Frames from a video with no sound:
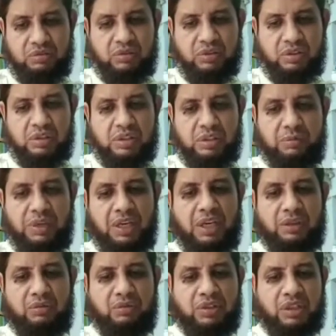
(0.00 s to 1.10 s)
Similar
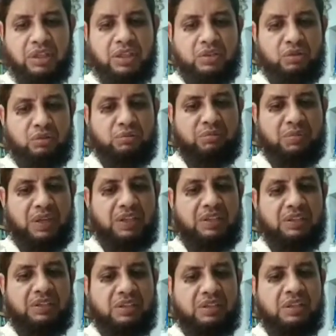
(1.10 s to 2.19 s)
to the
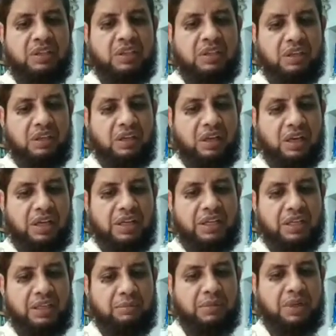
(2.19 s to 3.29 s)
classroom-based learning
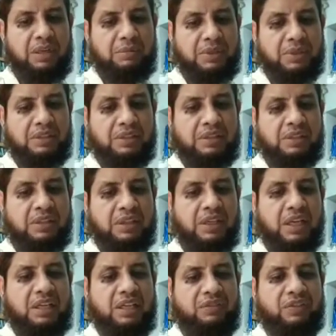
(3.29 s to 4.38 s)
environment,
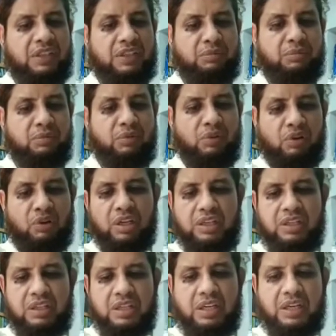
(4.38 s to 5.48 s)
an effective
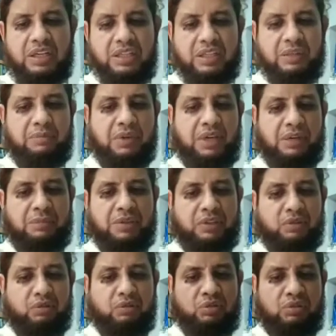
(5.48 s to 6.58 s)
online learning environment
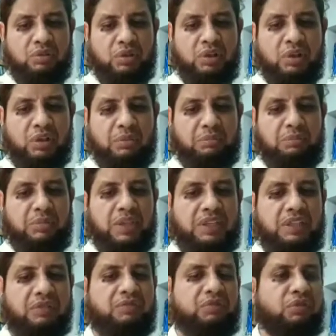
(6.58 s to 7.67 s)
should meet
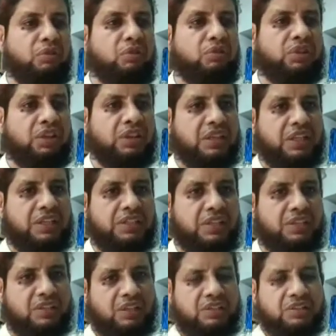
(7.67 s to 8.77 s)
the following criteria.